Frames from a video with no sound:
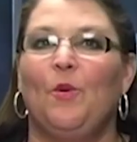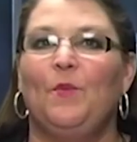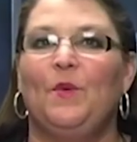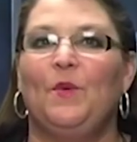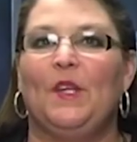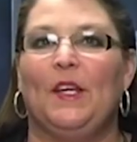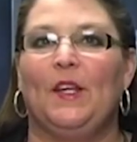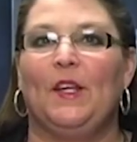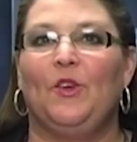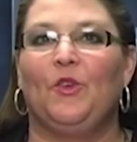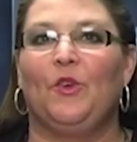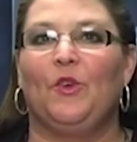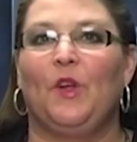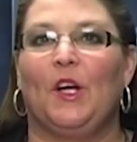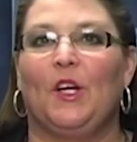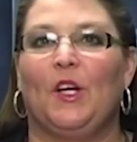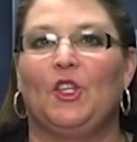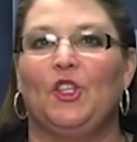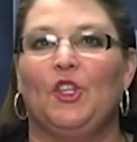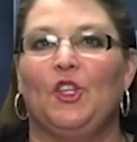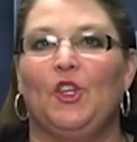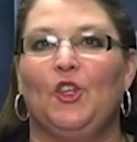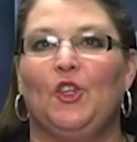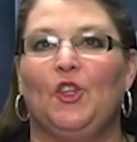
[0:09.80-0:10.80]
Welcome to
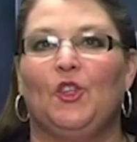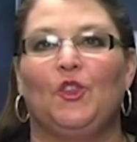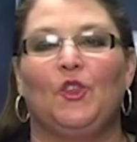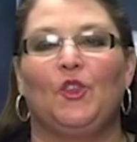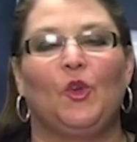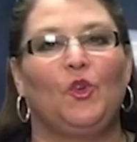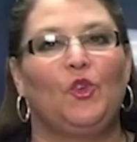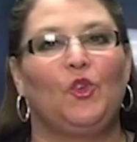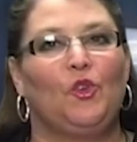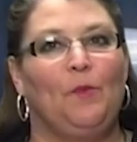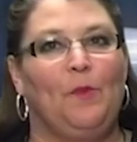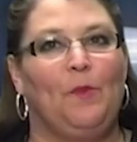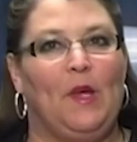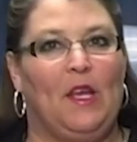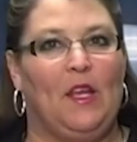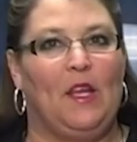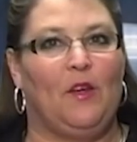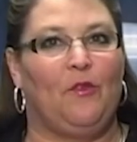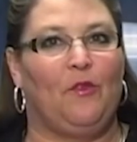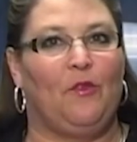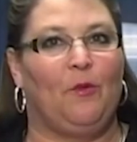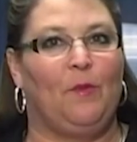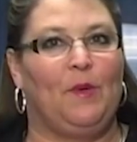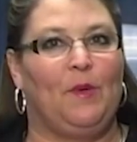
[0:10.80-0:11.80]
Introduction to Social
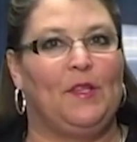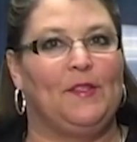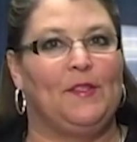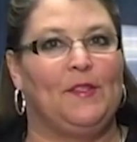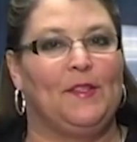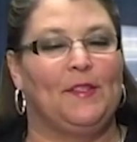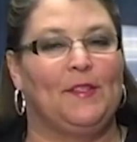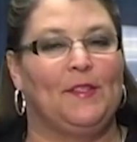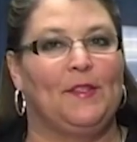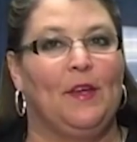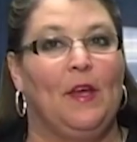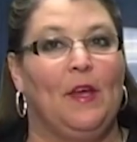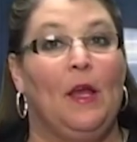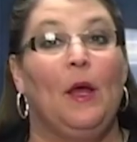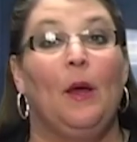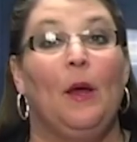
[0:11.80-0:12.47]
Media for Business.